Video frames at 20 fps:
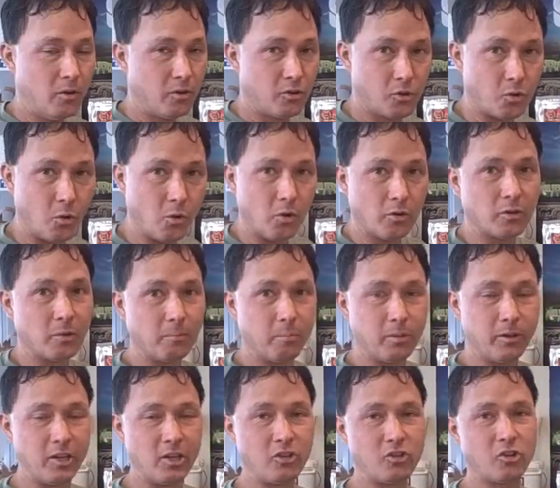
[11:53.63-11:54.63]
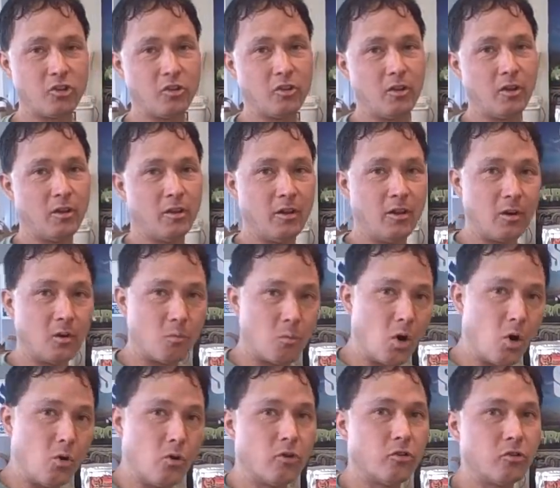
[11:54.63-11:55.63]
soil depletion and
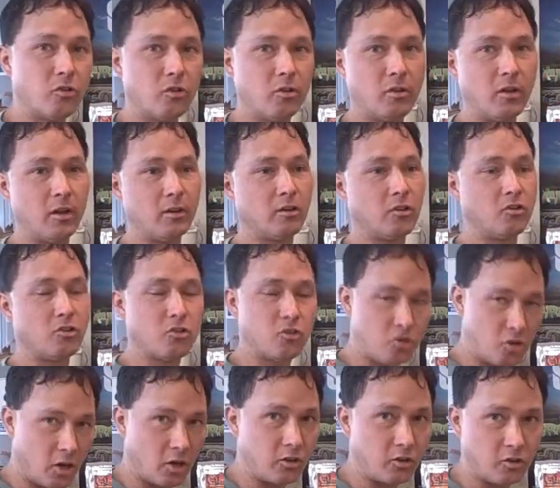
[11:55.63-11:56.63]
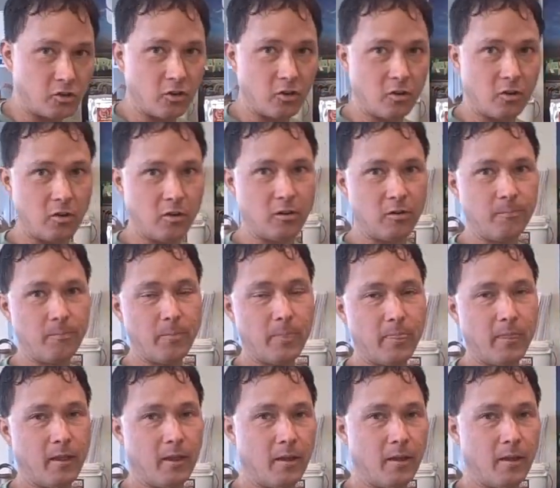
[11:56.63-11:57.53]
erosion and construction